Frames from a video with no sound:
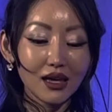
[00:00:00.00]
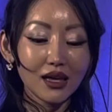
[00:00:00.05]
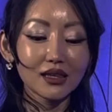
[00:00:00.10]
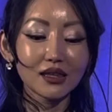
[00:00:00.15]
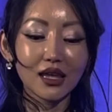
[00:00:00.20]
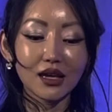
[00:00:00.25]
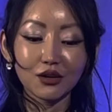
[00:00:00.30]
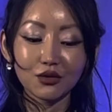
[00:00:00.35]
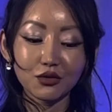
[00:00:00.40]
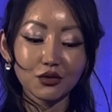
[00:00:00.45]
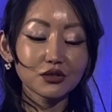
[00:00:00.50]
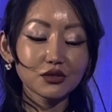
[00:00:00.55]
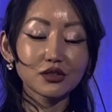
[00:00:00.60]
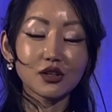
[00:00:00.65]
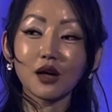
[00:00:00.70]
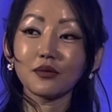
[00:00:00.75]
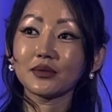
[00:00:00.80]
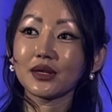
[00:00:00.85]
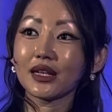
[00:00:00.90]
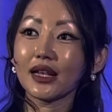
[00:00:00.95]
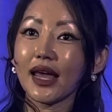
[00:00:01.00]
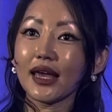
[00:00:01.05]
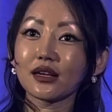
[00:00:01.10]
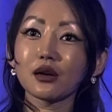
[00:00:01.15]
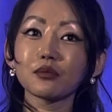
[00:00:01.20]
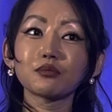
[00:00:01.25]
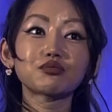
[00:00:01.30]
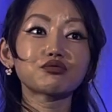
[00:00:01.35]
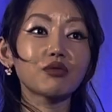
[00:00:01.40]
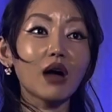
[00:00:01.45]
they look something like a
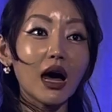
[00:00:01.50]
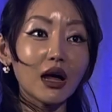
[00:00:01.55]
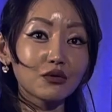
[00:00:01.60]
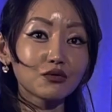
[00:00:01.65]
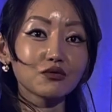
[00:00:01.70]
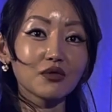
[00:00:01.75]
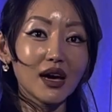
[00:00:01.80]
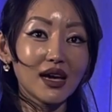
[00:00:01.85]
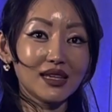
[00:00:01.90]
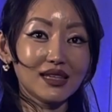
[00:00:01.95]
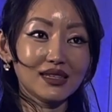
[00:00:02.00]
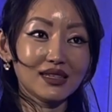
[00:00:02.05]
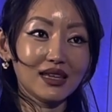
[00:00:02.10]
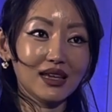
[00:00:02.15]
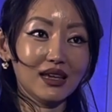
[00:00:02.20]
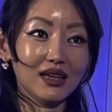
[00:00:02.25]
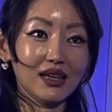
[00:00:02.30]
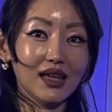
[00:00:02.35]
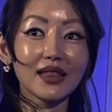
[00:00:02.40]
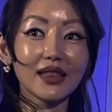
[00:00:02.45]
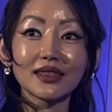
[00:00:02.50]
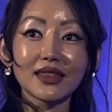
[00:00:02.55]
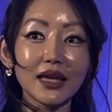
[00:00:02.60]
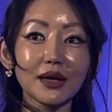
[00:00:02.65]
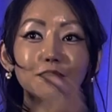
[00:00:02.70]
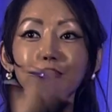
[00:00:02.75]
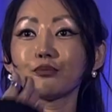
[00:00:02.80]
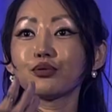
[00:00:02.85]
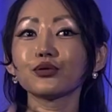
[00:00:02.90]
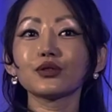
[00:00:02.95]
brown rice thing and they
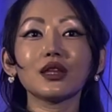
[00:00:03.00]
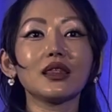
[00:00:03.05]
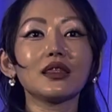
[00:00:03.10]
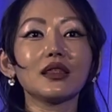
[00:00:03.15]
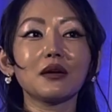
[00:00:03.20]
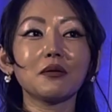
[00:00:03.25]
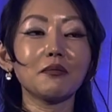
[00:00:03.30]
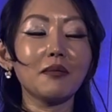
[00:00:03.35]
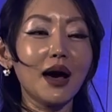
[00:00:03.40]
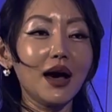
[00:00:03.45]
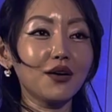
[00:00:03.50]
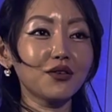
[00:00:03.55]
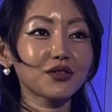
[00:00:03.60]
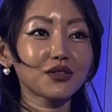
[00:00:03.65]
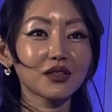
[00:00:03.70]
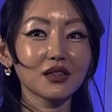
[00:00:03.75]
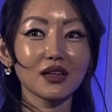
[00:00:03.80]
put in their mouth.